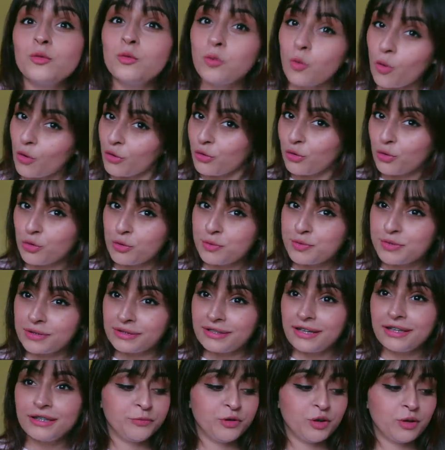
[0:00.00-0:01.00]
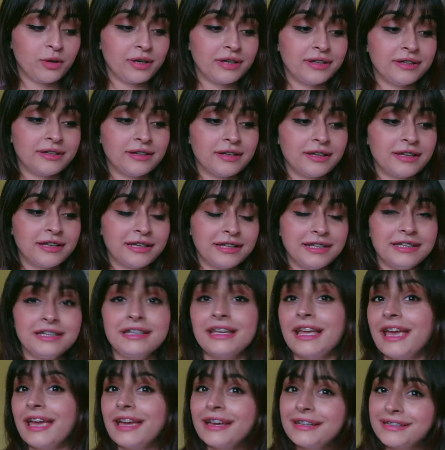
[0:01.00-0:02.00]
wardrobe, so that you can
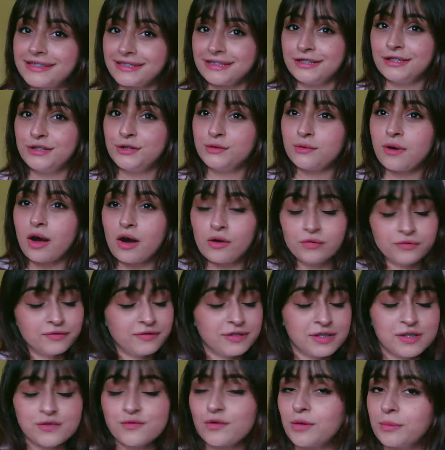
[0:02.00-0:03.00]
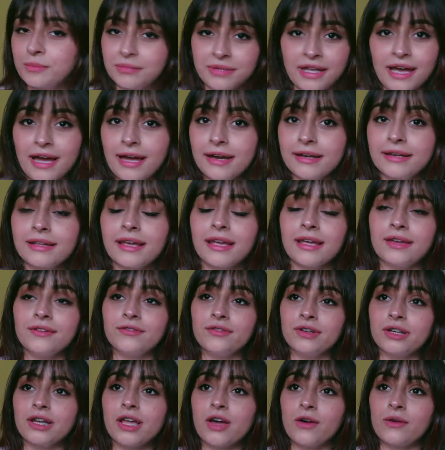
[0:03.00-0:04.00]
create new outfits from that
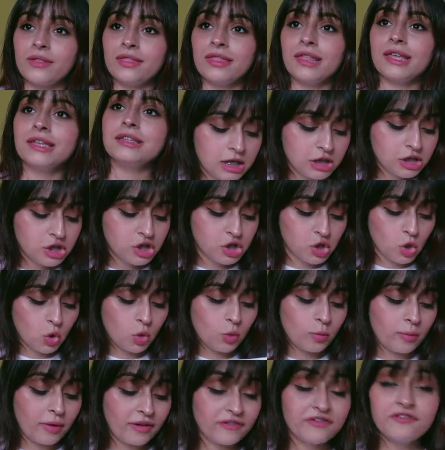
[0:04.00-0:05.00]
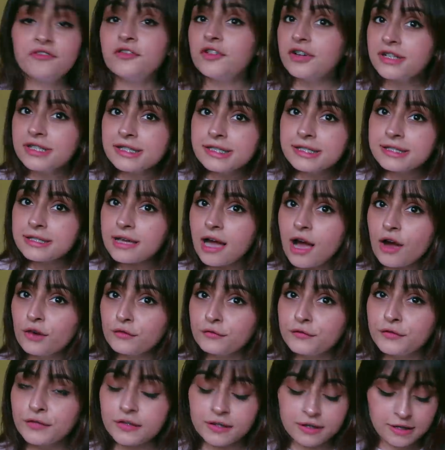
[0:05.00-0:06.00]
every now and then. So my first
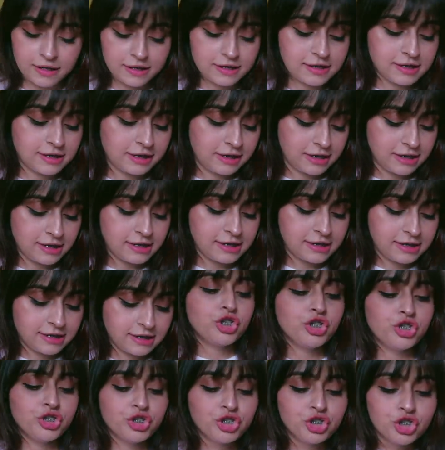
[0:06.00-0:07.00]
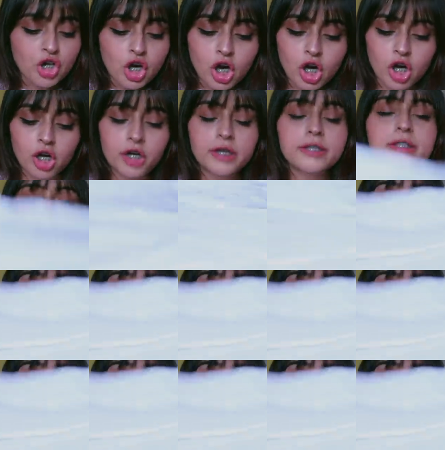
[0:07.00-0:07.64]
outfit is this shirt.